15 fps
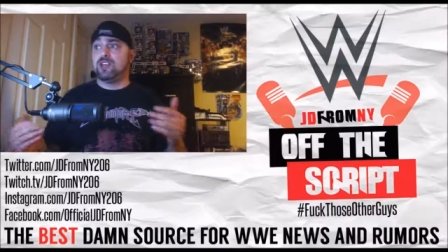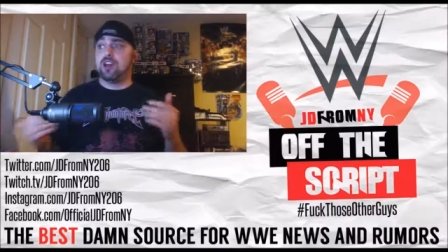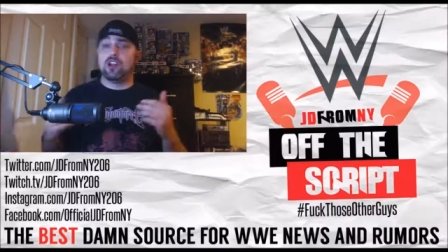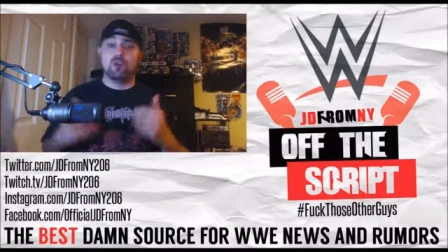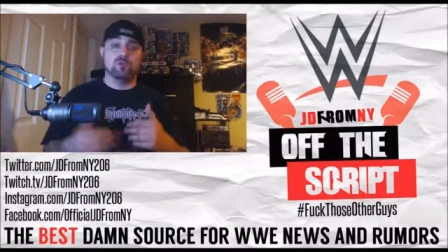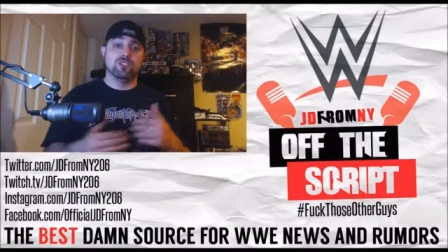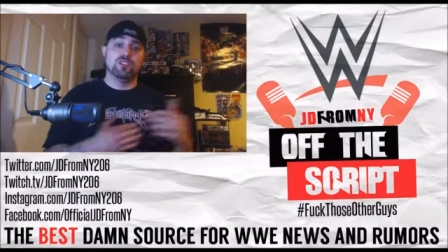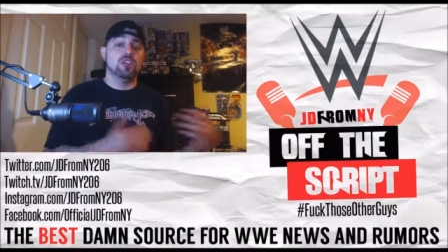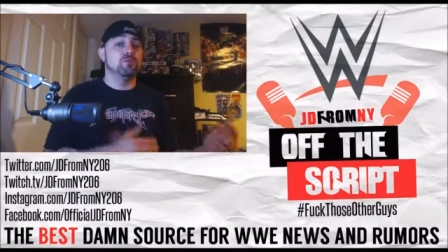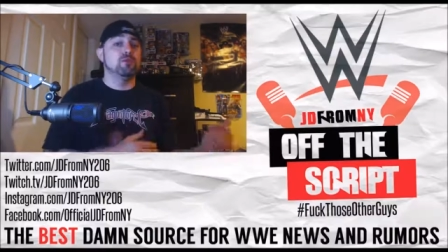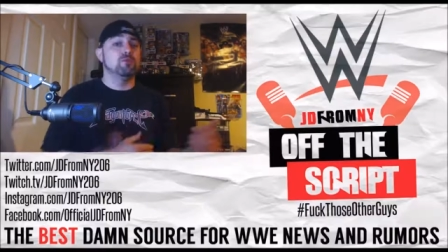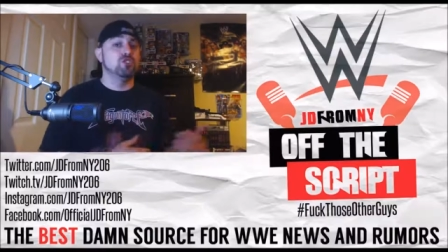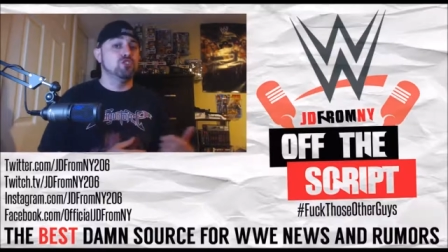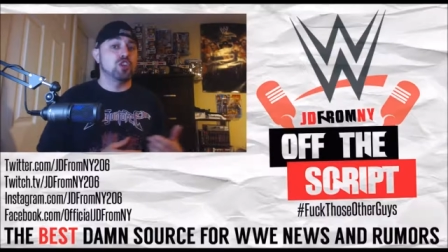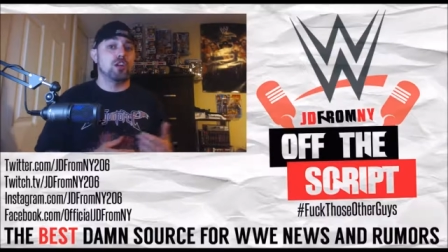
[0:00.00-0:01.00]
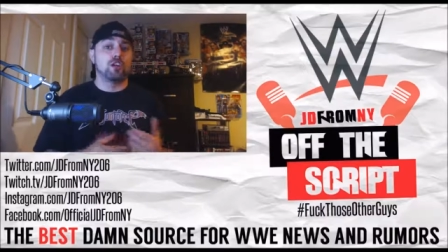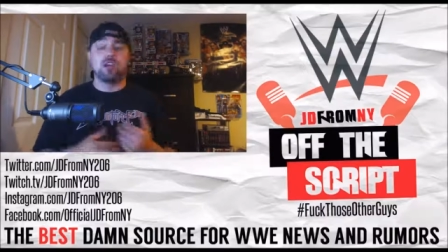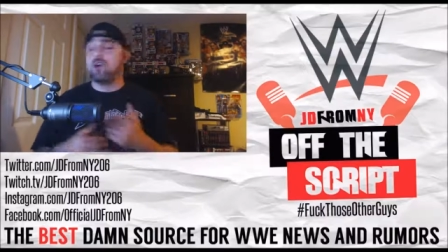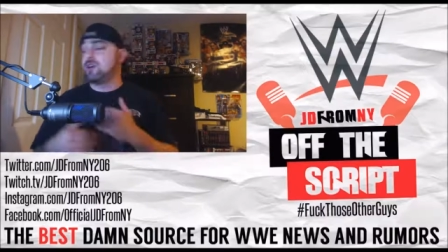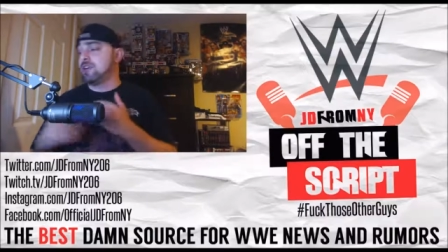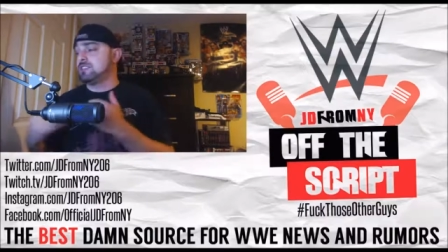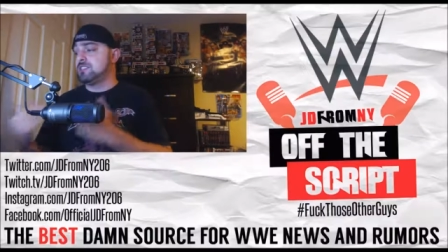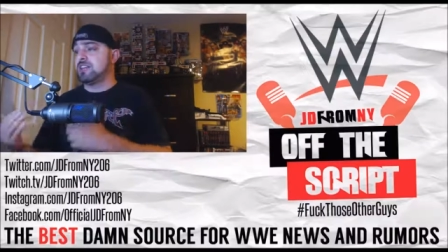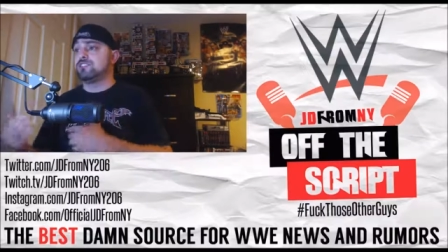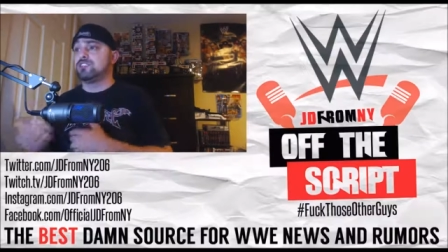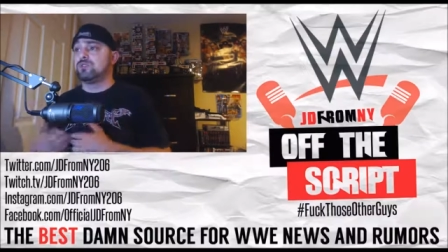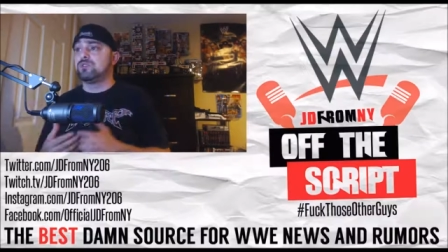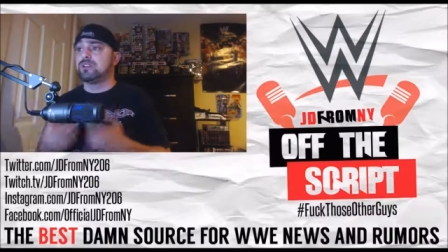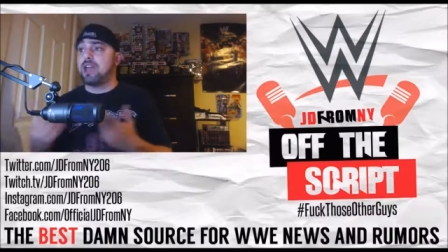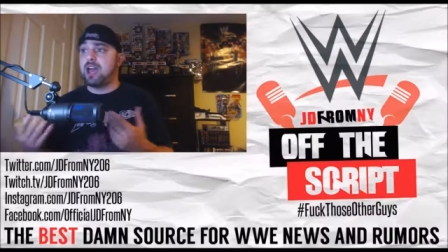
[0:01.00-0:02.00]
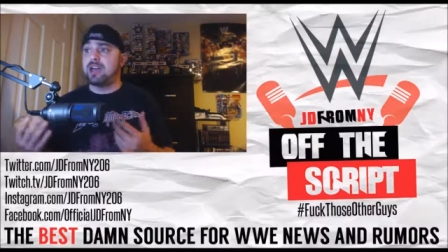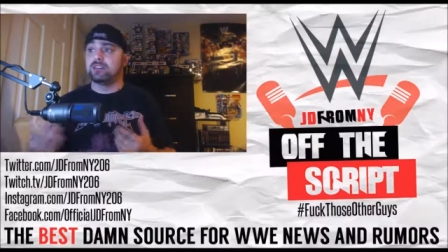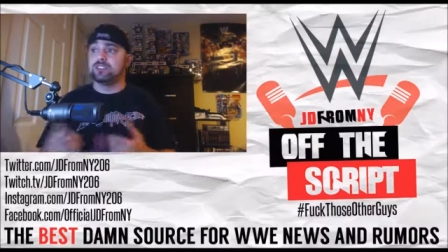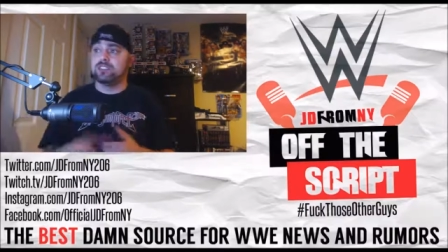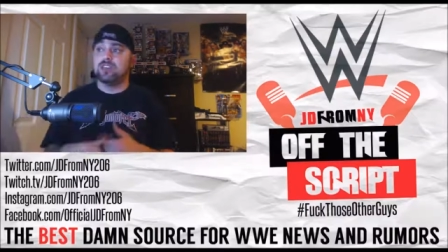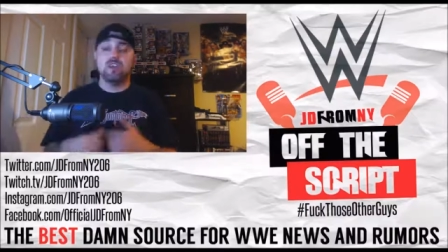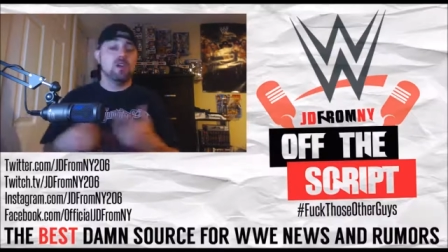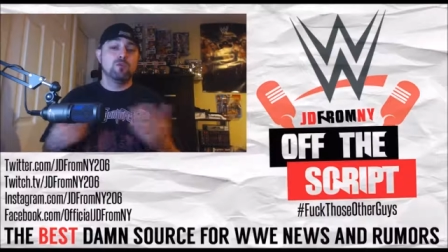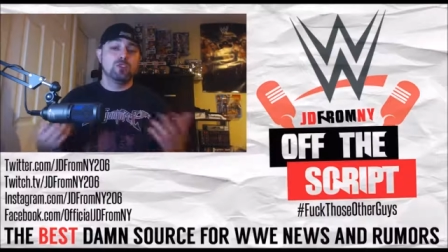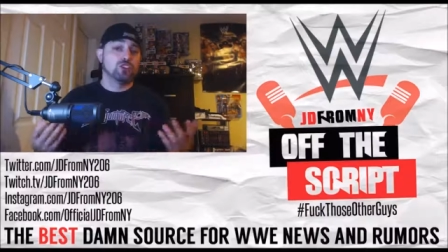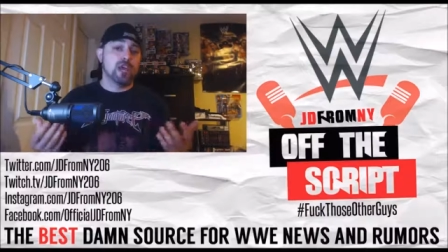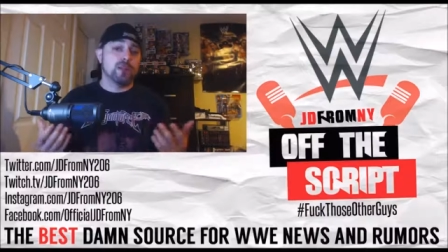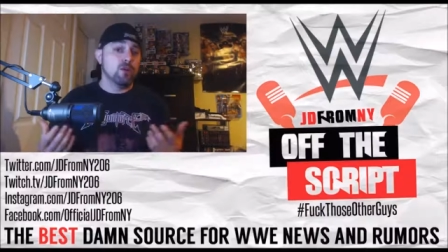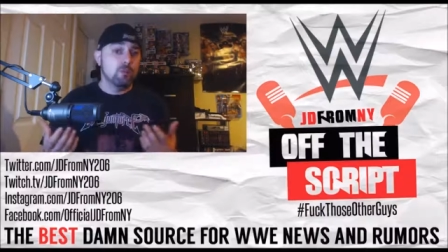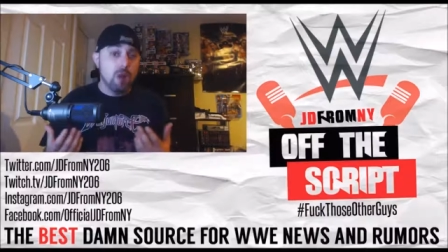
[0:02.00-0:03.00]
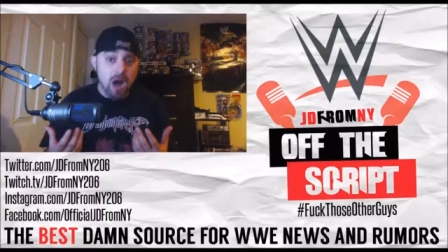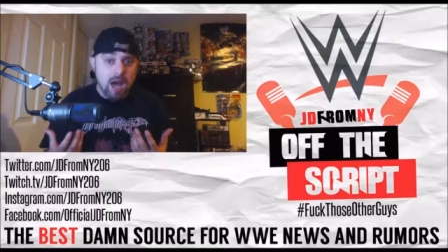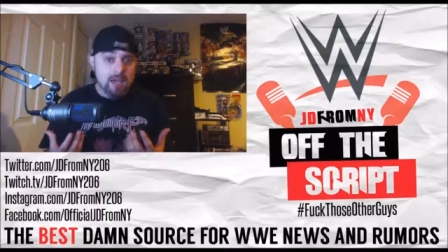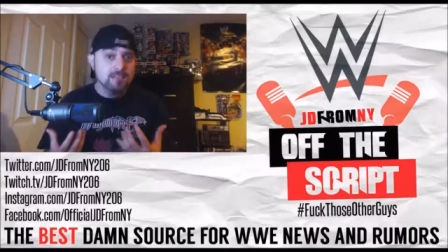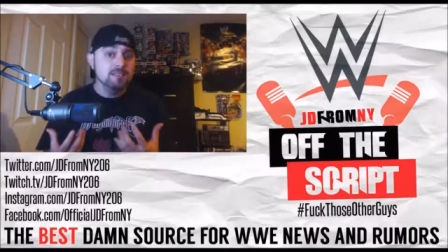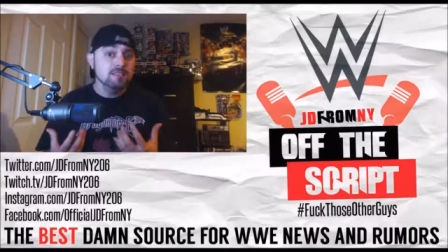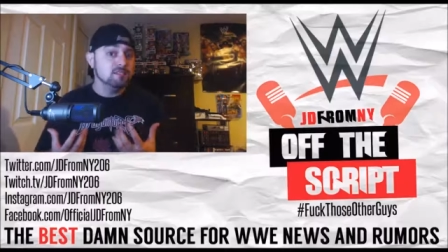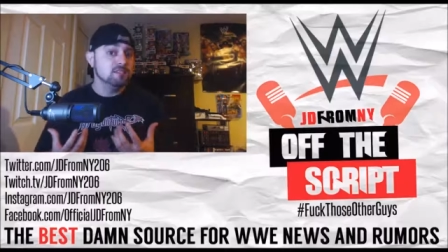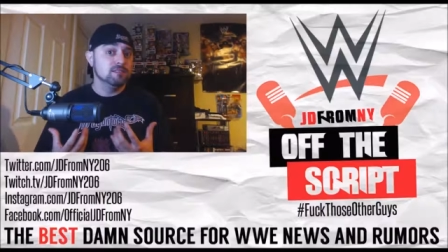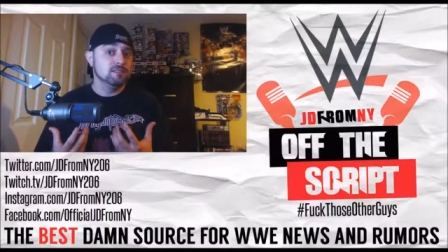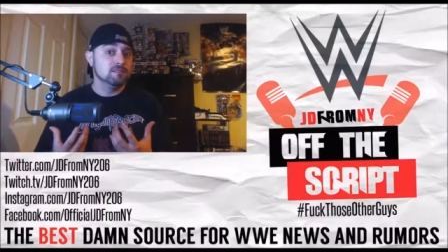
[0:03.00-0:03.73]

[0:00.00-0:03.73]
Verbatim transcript: They got Owens teaming with Jericho against Enzo and Cass, which I don't mind.